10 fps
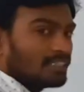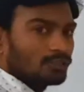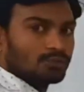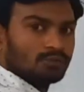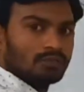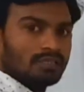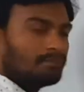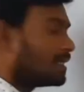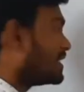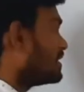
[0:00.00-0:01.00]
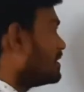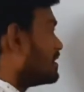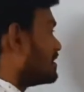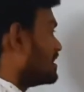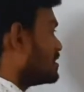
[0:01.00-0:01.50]
these two,
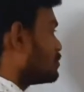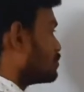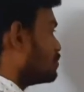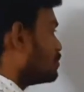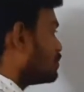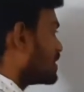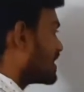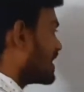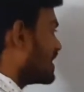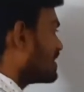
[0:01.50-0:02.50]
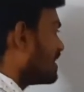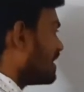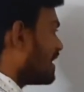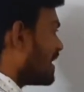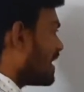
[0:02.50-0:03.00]
we get
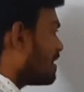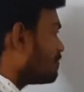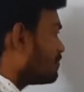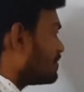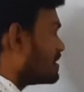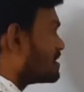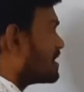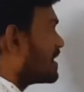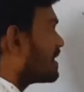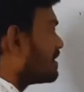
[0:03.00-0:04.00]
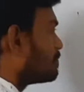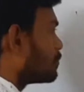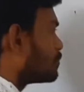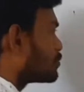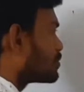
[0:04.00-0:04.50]
F is directly
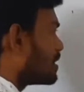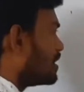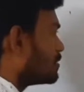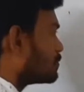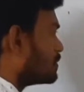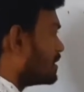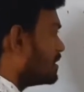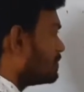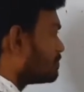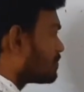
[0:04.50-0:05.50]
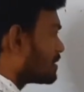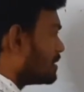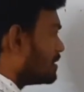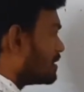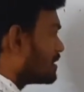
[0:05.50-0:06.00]
proportional to the
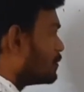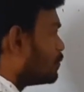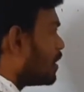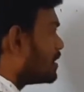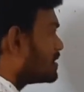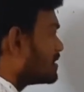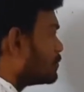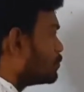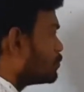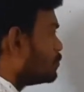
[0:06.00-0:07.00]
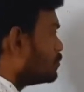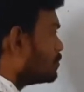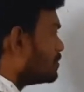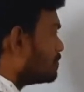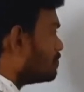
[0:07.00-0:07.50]
Q1,
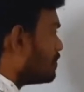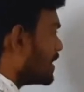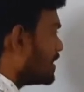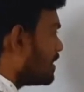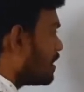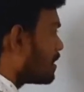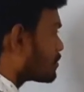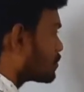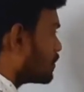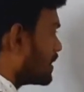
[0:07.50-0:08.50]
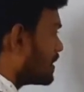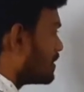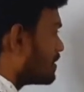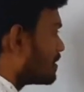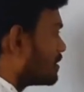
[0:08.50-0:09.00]
Q2 by R square.
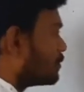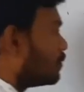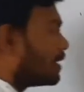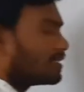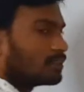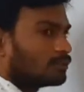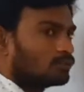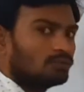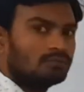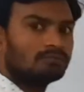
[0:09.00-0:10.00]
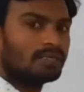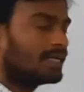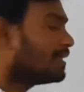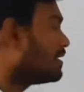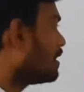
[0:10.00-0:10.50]
Q1, Q2
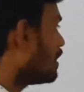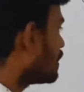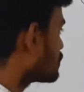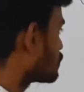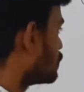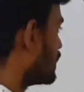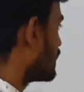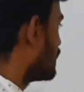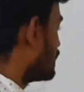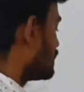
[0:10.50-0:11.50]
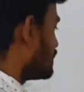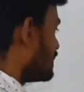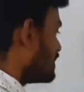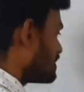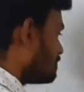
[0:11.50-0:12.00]
by R square.
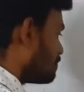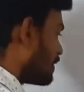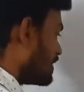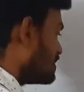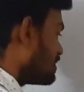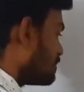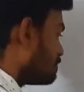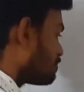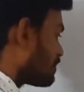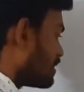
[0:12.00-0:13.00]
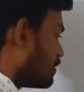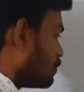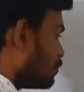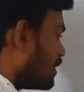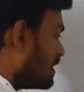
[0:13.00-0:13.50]
That implies
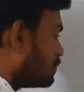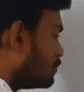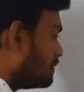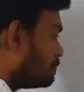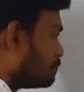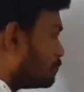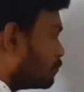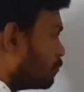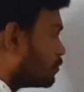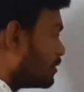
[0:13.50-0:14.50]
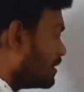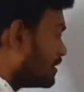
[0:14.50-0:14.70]
when we put